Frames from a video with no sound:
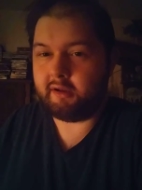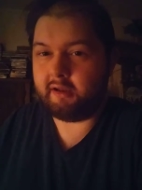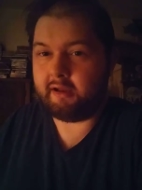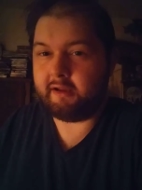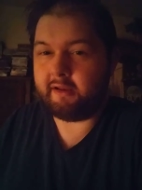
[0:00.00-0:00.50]

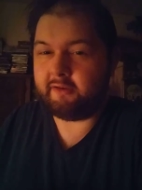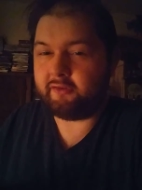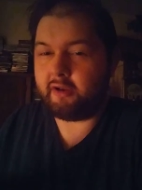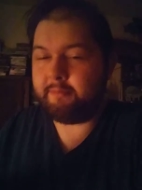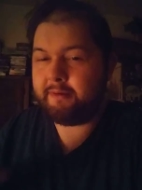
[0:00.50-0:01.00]
Uh, it's
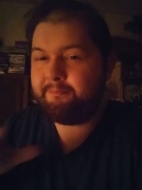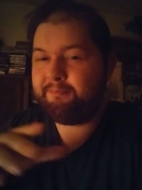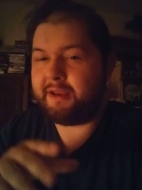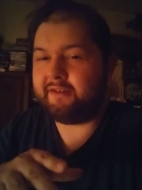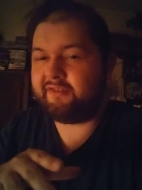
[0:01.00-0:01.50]
going to be
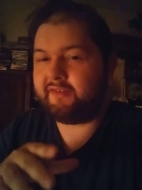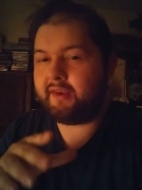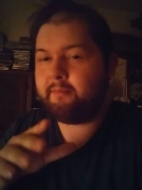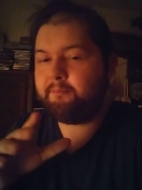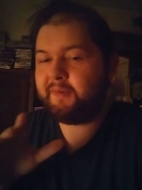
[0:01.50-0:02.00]
bits and